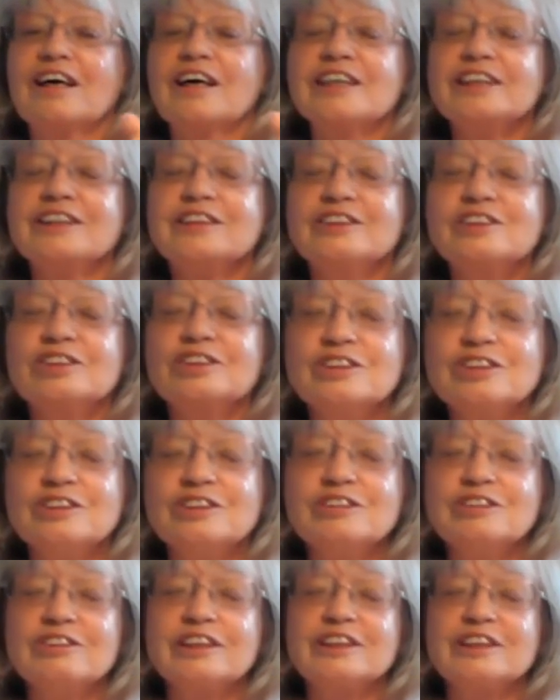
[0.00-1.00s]
I
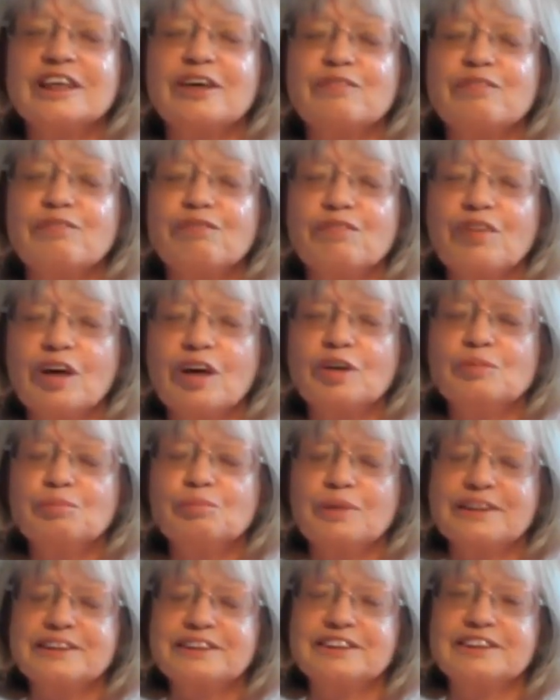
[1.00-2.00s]
knew and I felt
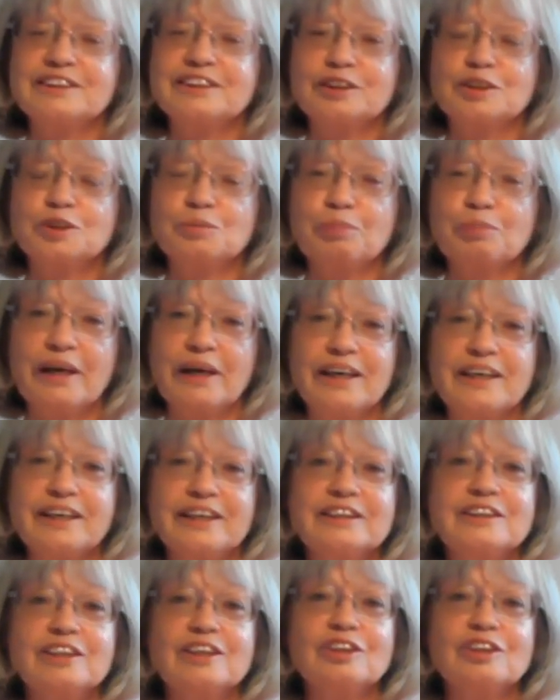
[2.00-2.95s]
my sister's pain,